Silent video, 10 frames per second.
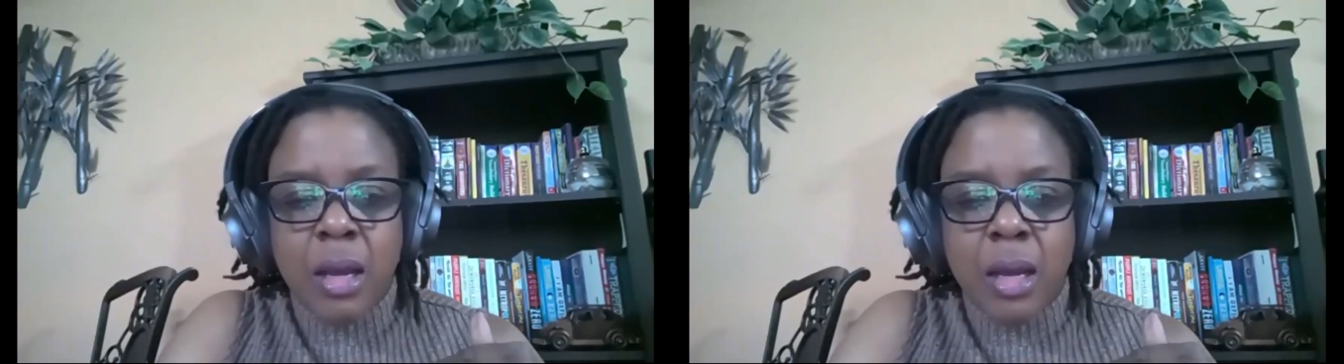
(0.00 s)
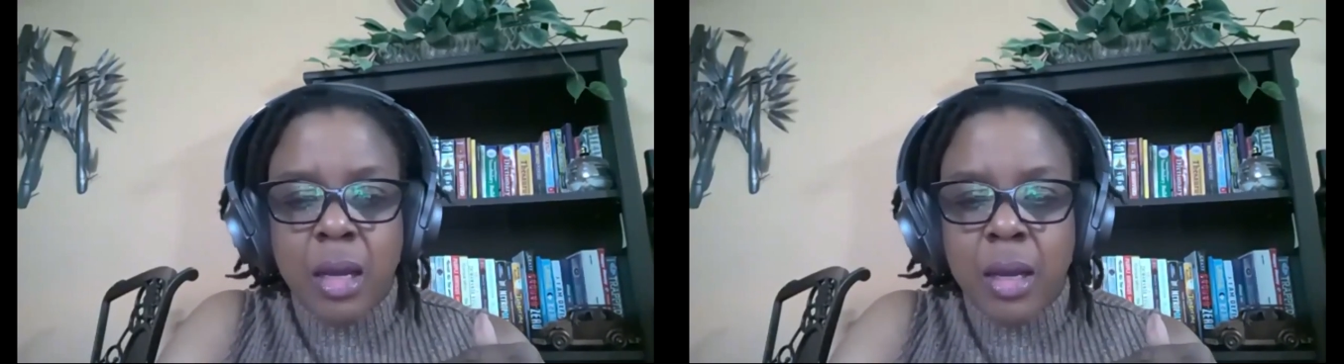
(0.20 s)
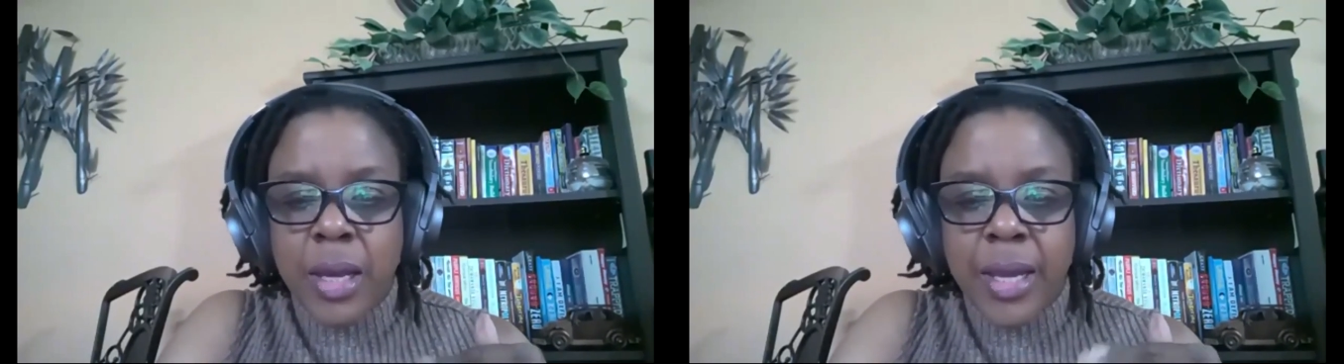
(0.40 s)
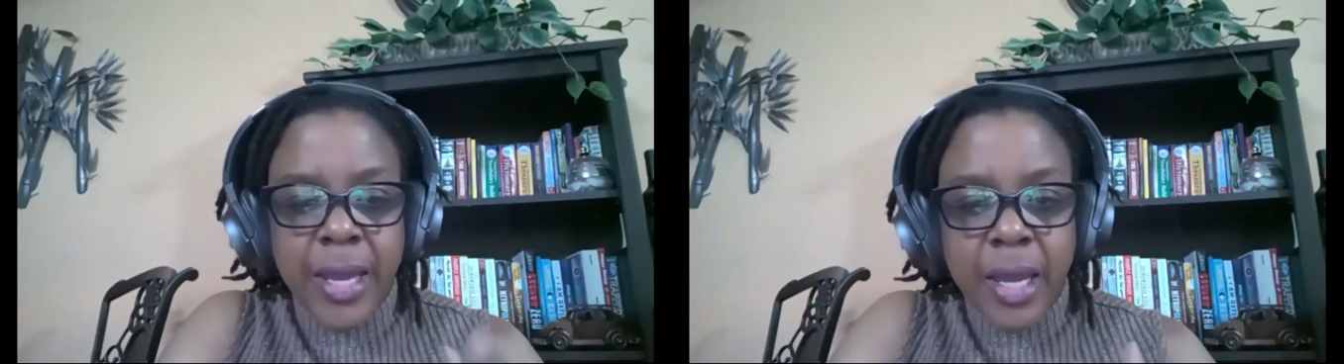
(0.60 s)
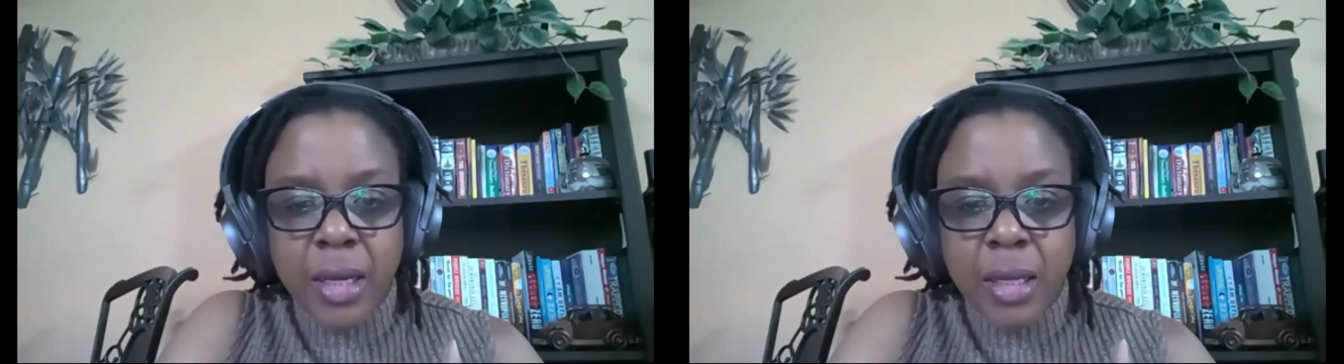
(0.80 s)
Uh,
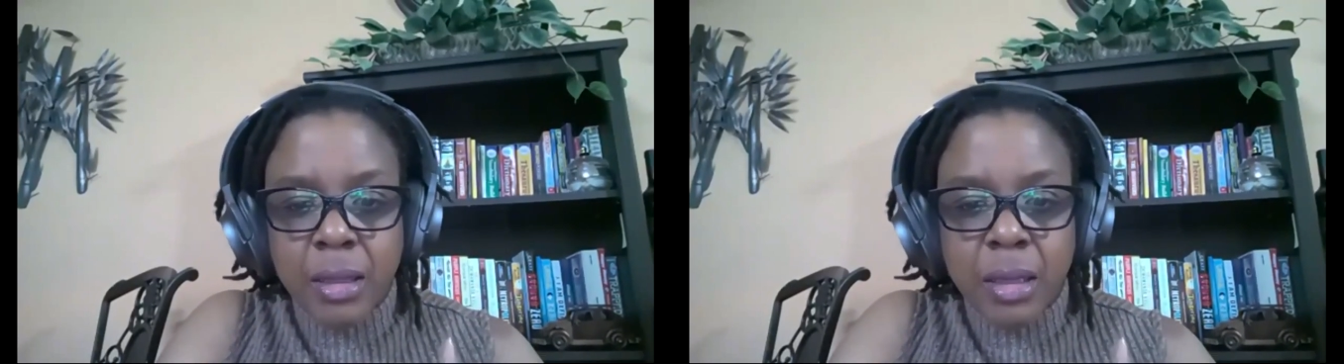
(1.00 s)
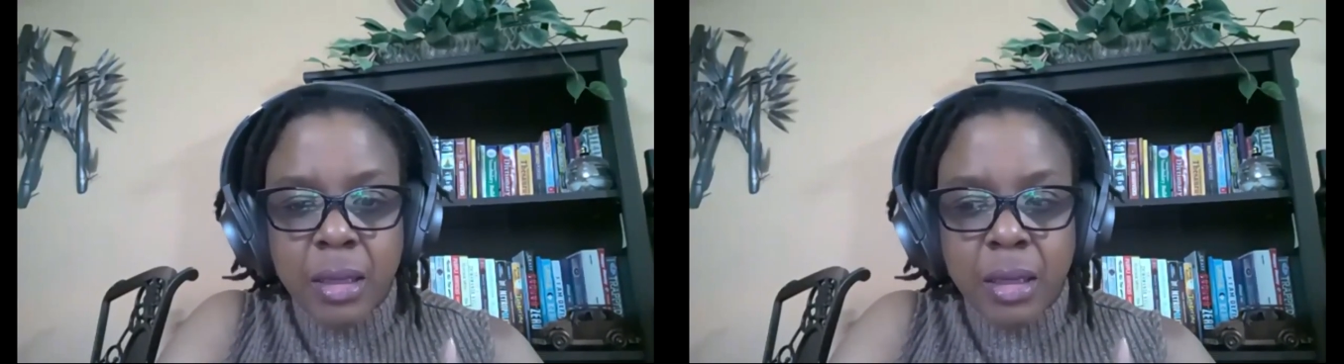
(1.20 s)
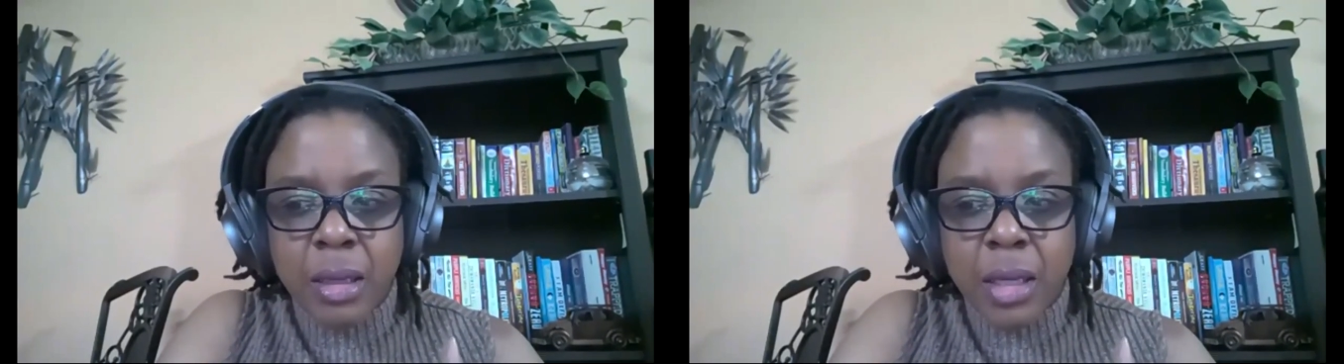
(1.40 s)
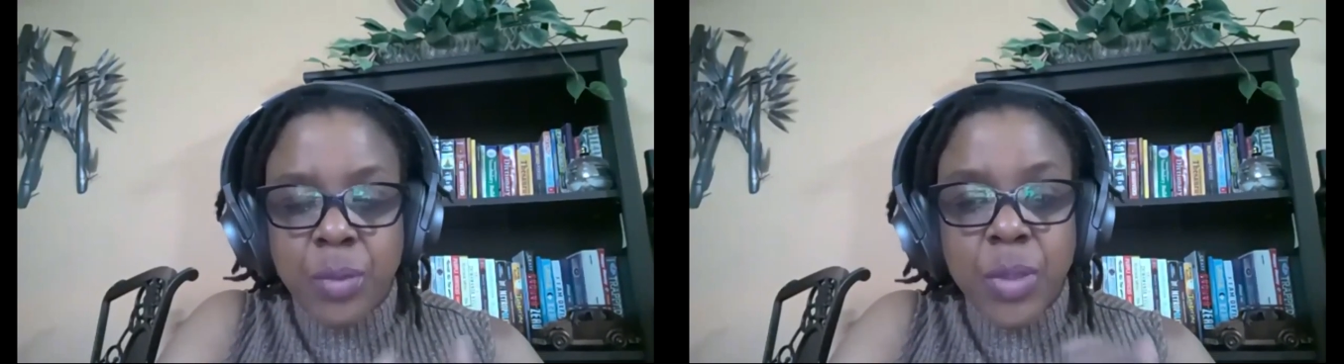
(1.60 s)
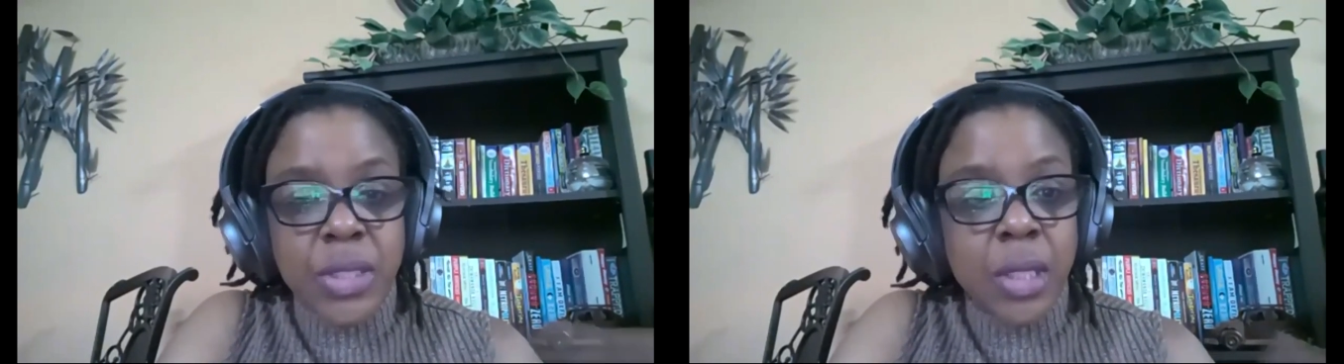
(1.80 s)
again,
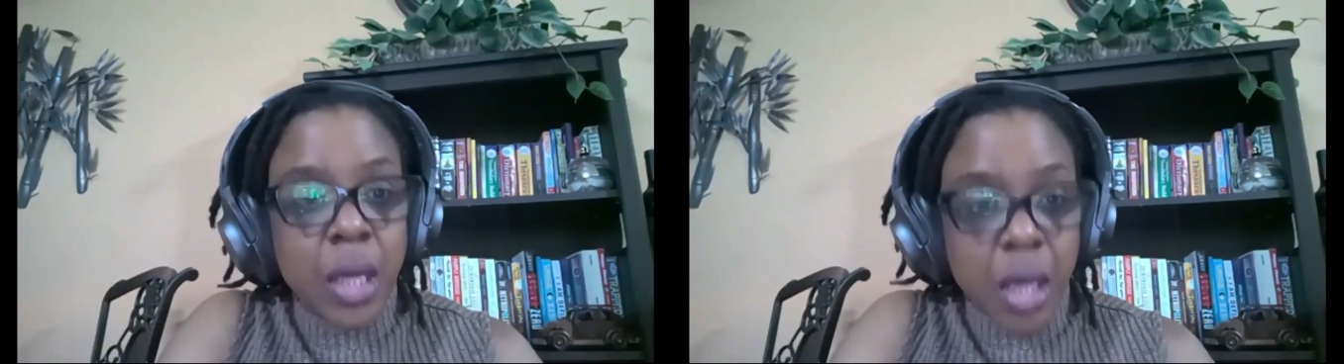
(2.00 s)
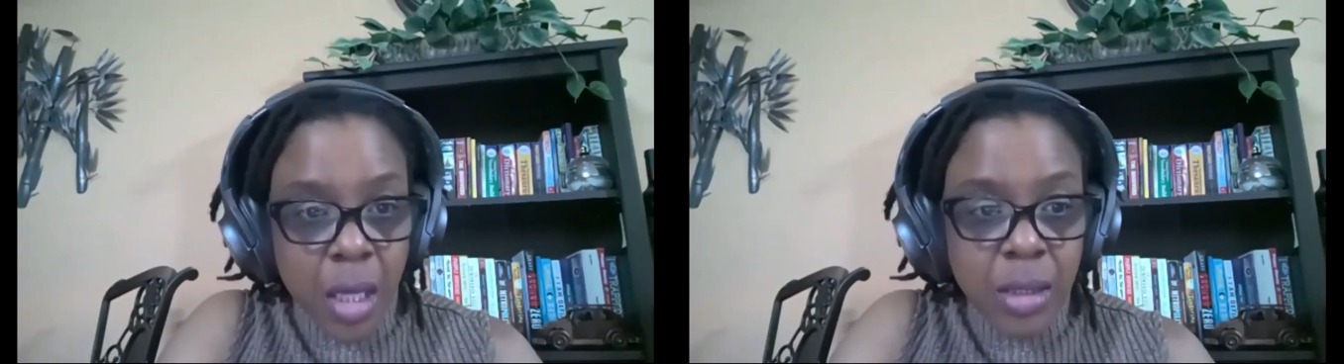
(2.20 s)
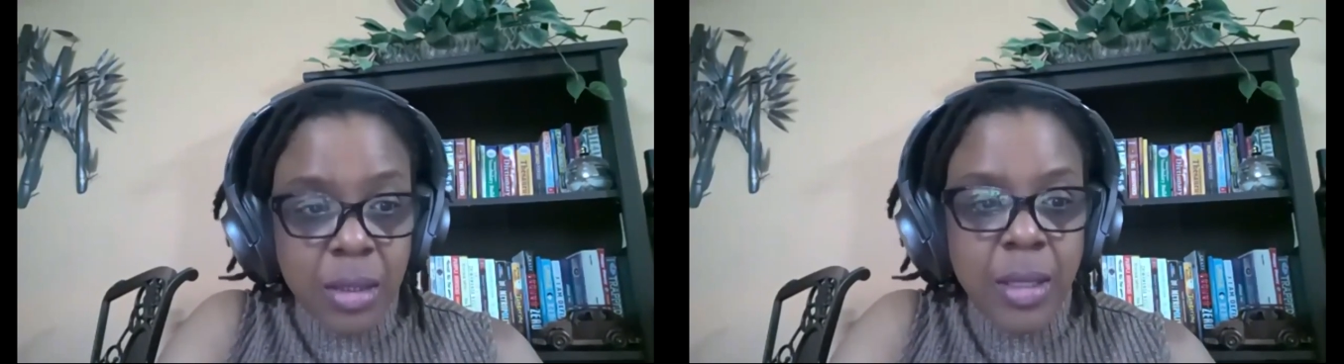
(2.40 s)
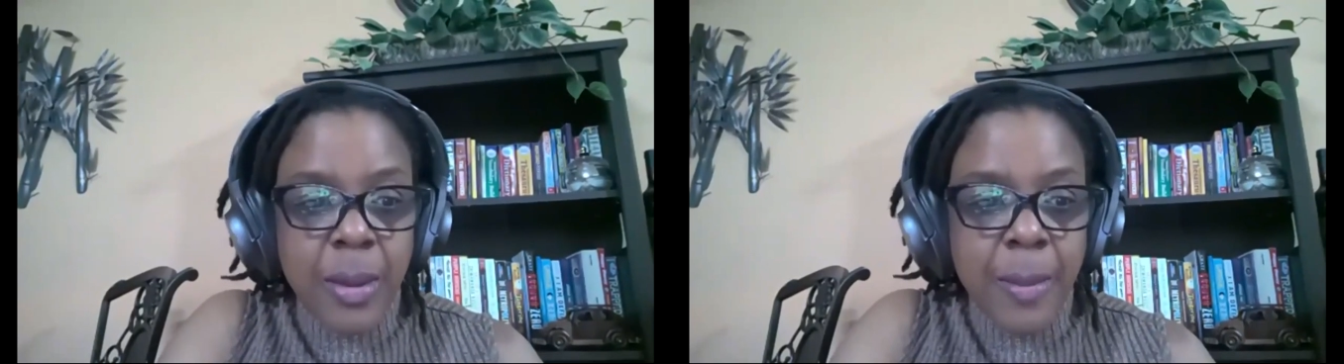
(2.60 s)
it was a lot,